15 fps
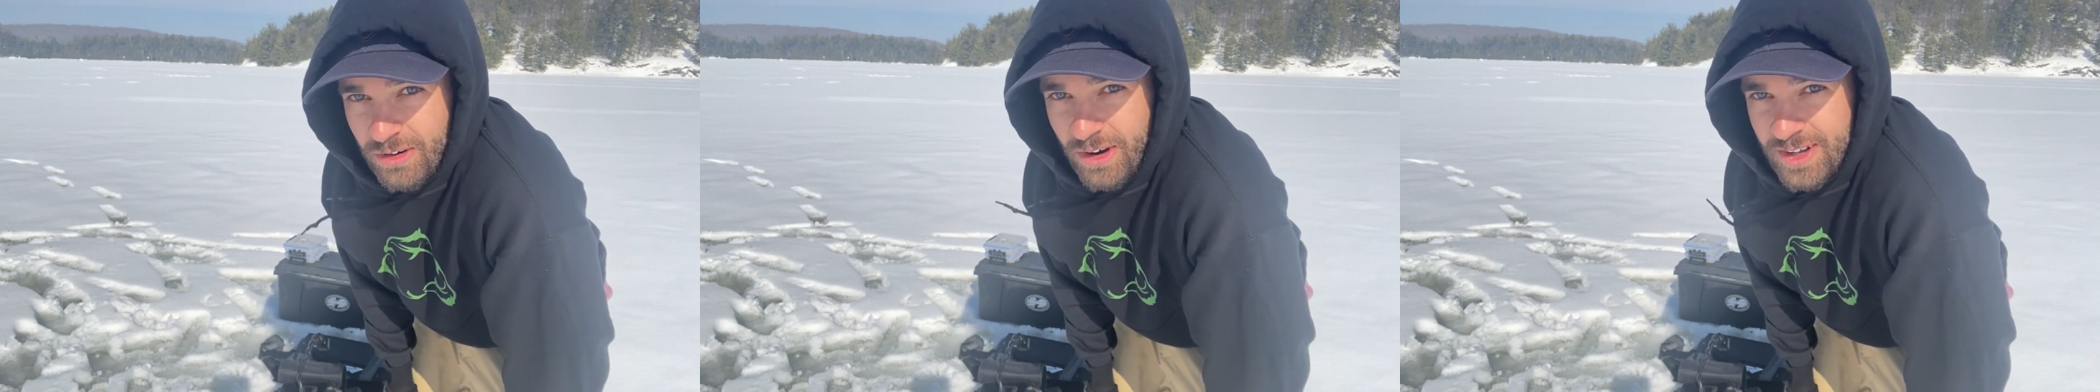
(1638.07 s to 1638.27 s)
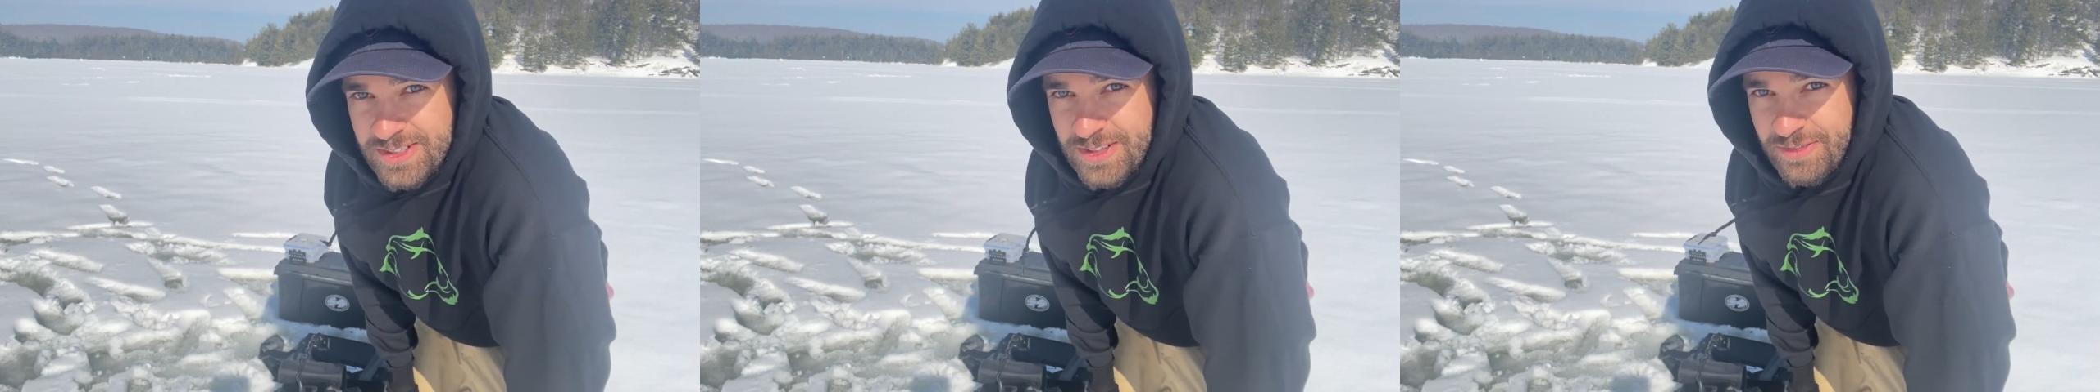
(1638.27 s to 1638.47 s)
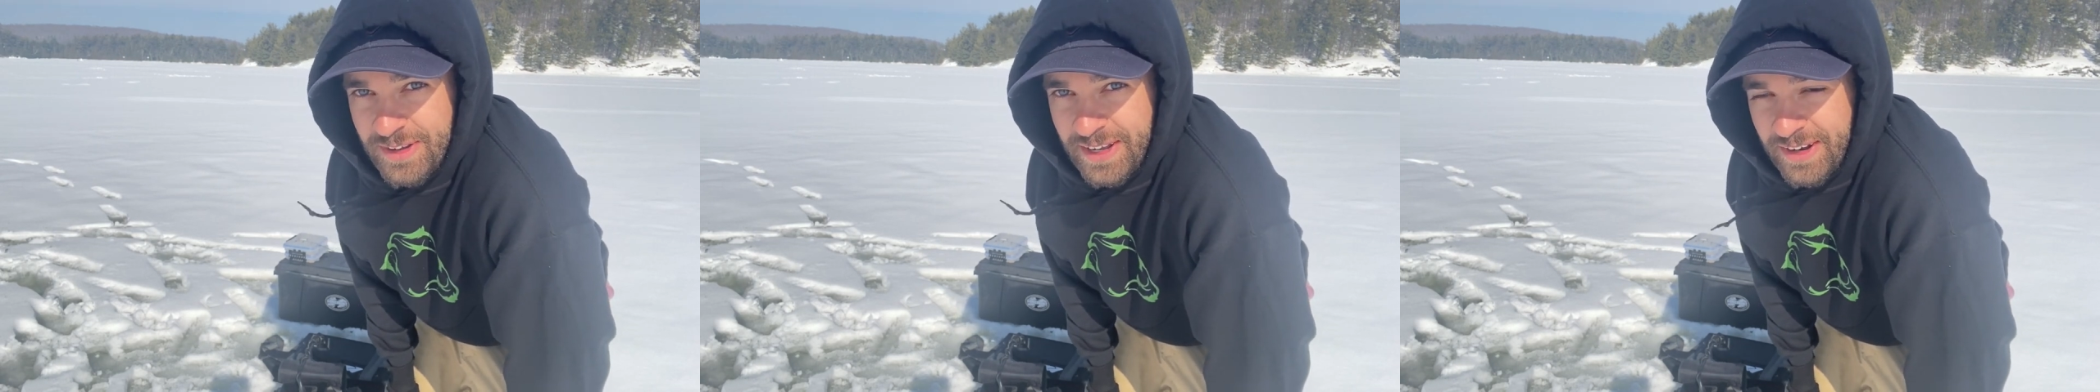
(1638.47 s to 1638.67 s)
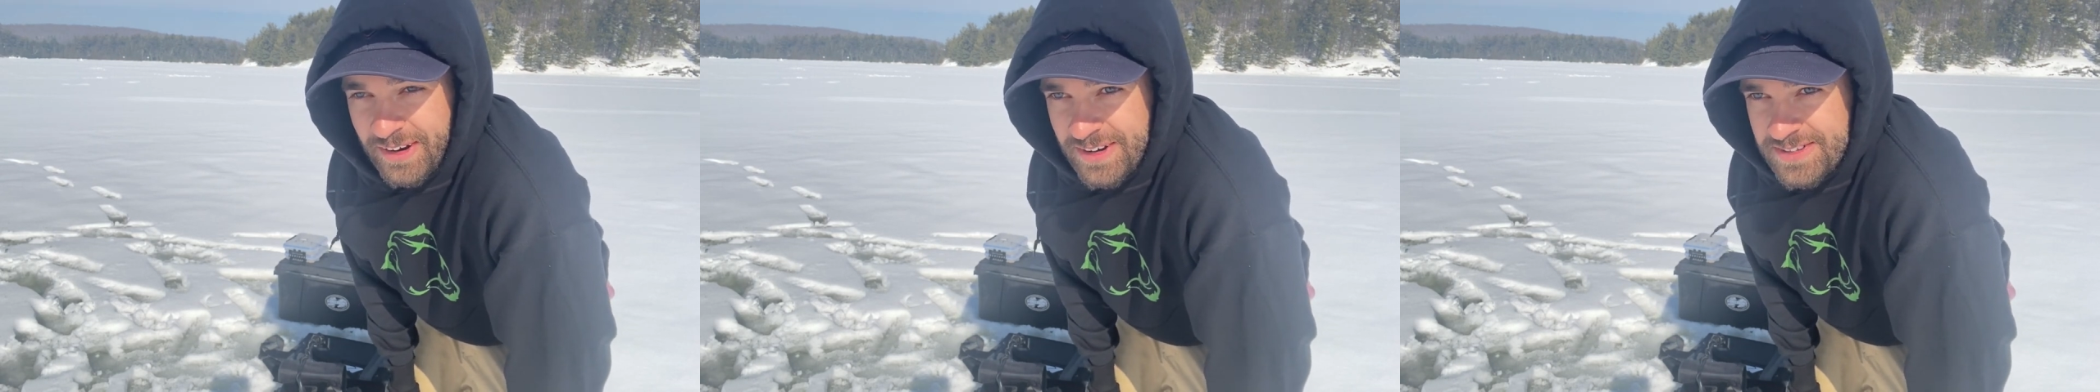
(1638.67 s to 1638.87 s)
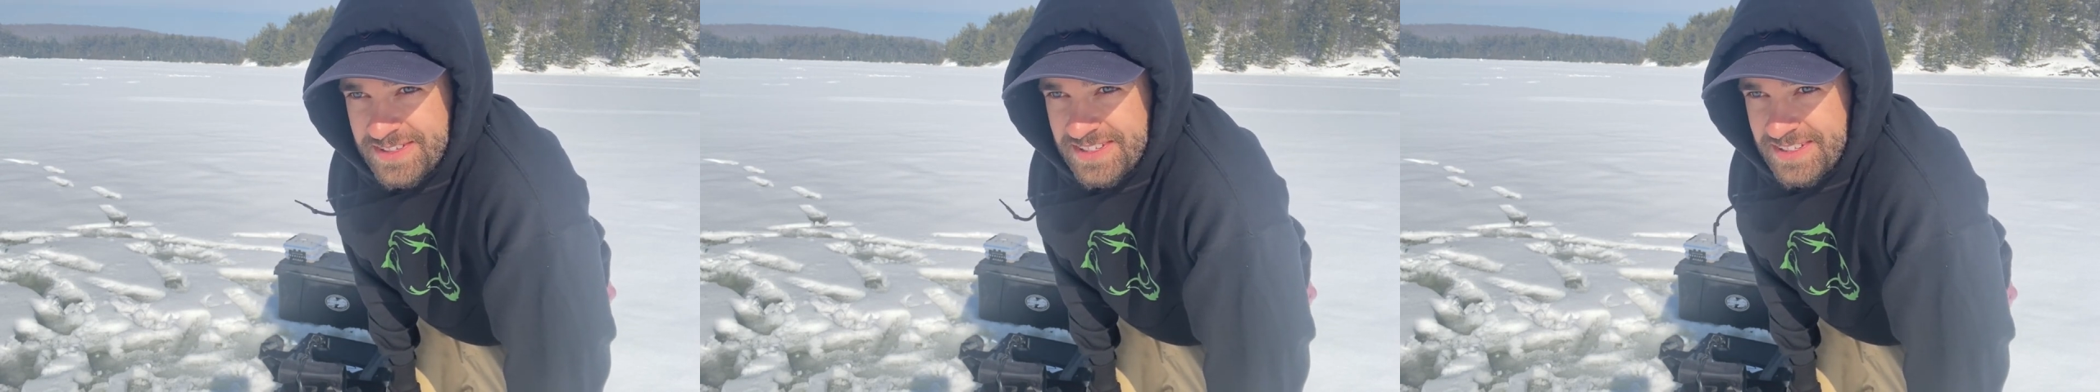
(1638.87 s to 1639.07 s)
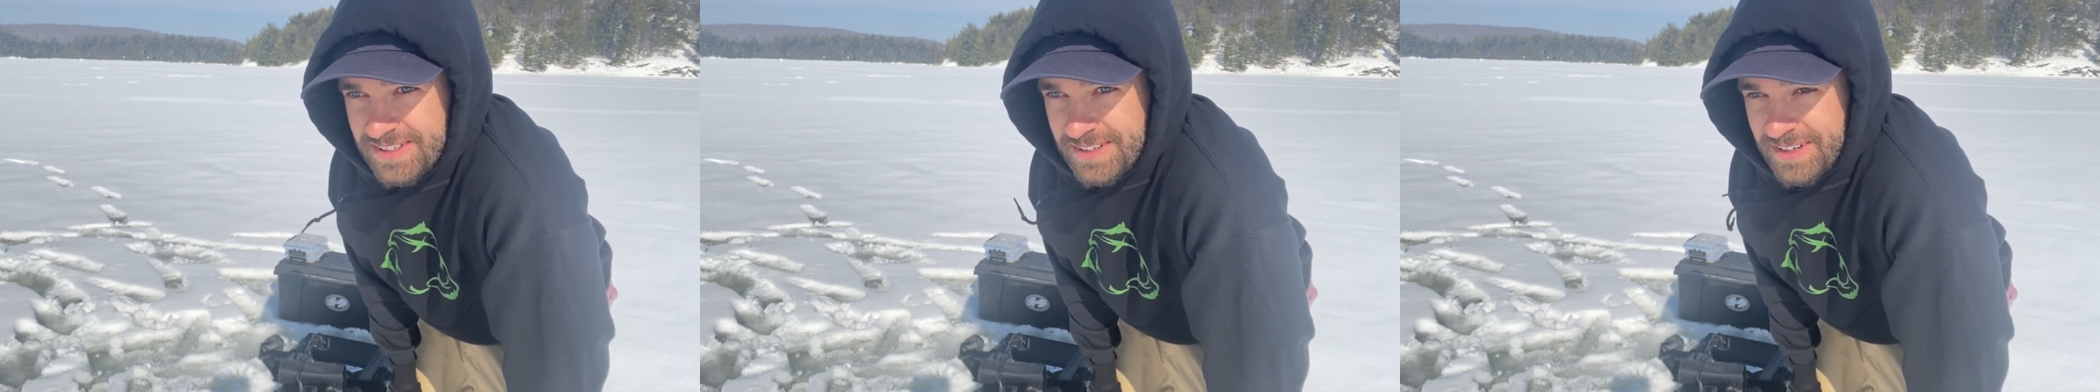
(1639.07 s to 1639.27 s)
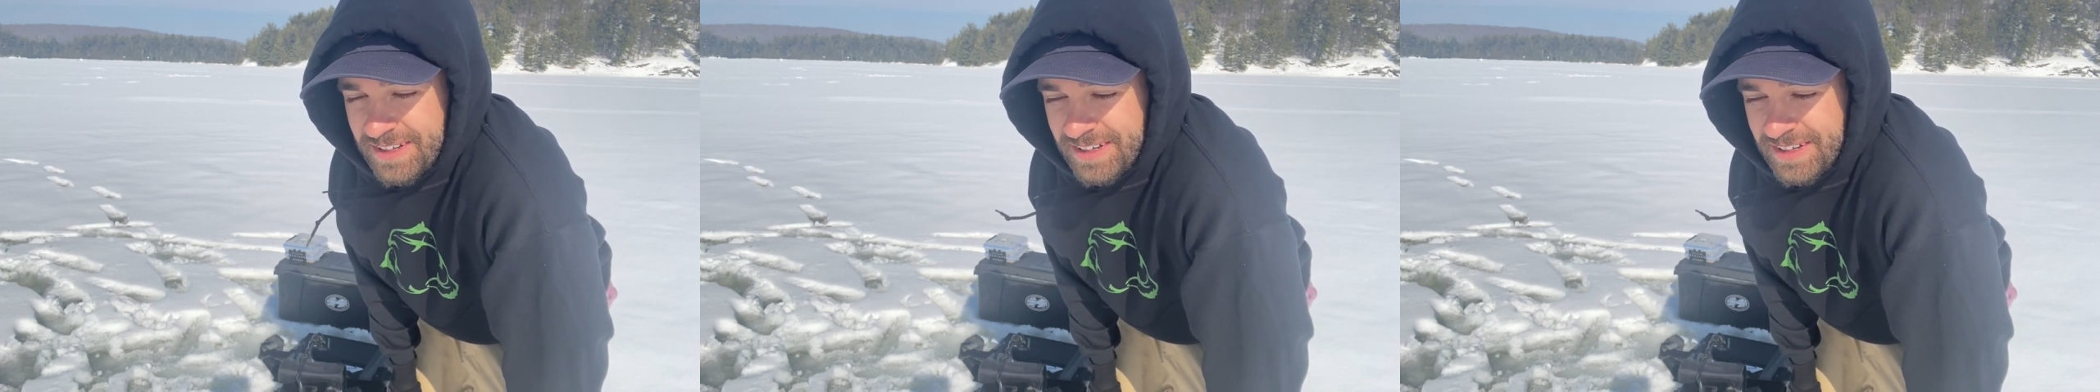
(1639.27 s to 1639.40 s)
Cross your fingers,